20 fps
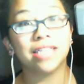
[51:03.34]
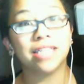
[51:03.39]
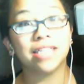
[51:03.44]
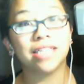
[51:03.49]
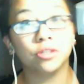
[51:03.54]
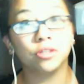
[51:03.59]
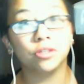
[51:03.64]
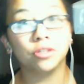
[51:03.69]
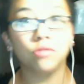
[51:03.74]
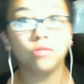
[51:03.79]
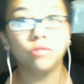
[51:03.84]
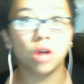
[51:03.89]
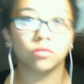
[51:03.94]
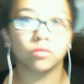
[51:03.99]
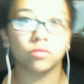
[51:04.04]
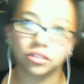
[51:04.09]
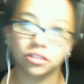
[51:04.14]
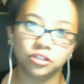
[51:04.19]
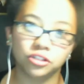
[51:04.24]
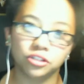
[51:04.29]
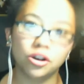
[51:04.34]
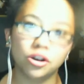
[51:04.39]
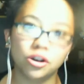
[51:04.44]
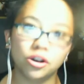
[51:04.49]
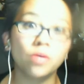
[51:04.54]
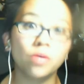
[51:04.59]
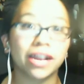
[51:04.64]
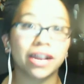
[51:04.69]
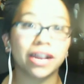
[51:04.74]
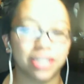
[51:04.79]
you don't. You don't
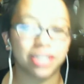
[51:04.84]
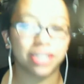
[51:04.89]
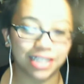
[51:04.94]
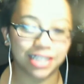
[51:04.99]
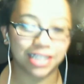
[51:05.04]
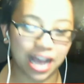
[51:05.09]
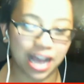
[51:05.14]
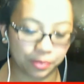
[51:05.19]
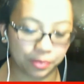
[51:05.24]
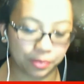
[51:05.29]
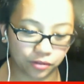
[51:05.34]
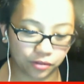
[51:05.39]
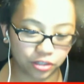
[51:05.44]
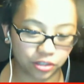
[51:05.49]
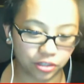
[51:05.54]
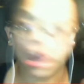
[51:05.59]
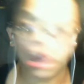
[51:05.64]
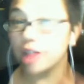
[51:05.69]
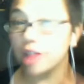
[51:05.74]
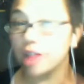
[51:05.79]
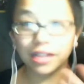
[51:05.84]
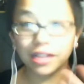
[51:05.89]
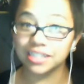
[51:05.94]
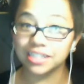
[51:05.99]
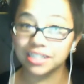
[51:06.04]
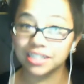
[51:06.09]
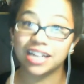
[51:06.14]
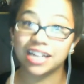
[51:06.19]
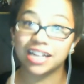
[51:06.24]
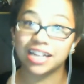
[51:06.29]
get to attack me for a turn. I don't get to
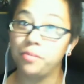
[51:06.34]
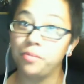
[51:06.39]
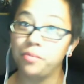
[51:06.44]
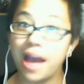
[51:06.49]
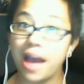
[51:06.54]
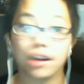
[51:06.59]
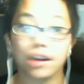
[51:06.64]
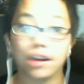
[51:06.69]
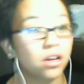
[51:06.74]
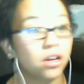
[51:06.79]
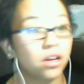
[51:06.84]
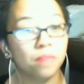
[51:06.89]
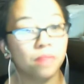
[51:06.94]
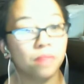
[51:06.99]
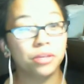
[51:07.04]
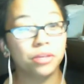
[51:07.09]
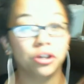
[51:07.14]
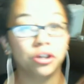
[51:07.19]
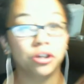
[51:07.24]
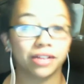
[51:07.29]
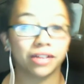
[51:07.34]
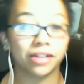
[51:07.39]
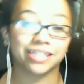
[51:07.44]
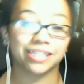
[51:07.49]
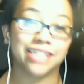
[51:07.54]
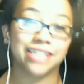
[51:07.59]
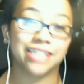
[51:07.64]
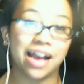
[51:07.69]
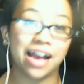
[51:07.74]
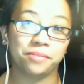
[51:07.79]
attack you back, but you don't get to
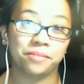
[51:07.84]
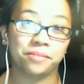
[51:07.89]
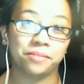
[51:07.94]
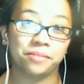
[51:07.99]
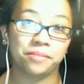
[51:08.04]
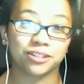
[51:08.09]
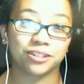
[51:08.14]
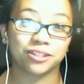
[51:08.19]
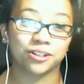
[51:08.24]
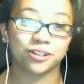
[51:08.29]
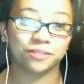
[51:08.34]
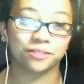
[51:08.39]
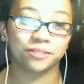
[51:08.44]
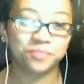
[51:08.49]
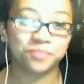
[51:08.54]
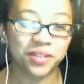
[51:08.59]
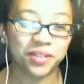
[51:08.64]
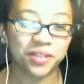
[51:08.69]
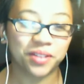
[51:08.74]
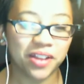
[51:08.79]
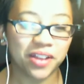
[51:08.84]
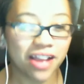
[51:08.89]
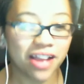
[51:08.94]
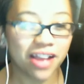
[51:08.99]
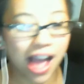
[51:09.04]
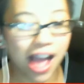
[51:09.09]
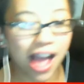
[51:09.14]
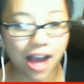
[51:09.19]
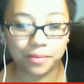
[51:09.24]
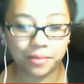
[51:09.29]
attack me this turn.
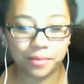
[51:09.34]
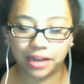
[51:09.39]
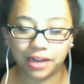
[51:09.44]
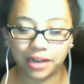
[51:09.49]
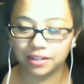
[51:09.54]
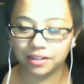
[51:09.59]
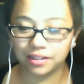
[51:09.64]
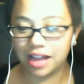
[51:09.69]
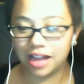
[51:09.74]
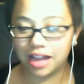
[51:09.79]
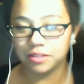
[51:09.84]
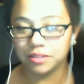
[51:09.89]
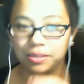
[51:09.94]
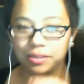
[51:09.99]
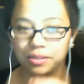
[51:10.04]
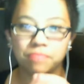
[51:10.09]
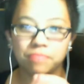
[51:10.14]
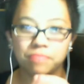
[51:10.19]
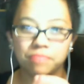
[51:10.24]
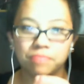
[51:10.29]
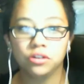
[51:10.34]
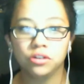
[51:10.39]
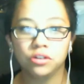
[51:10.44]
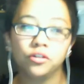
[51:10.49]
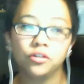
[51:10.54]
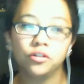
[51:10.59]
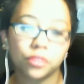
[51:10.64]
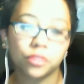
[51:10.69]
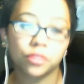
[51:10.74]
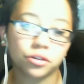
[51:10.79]
And it allows me to maneuver
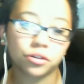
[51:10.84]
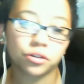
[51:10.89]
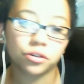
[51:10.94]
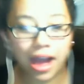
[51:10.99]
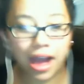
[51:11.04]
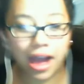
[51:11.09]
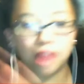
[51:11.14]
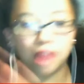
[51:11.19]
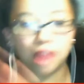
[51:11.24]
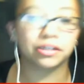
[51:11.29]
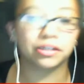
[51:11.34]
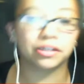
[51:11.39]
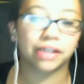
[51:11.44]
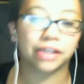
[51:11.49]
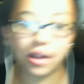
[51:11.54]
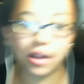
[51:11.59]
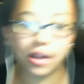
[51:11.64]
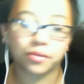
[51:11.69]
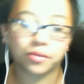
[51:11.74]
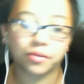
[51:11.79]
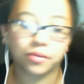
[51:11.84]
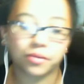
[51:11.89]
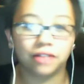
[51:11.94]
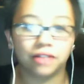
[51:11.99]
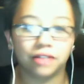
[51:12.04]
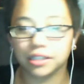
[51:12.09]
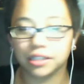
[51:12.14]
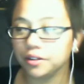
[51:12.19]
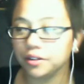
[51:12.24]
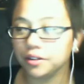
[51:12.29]
around and get around,
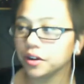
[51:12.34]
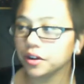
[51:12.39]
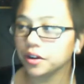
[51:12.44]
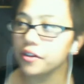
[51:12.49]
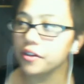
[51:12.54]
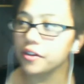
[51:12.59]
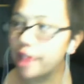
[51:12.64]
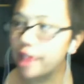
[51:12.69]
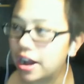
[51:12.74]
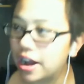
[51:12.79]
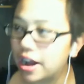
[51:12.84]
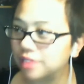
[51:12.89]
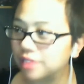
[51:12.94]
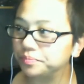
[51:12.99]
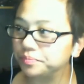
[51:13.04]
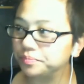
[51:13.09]
and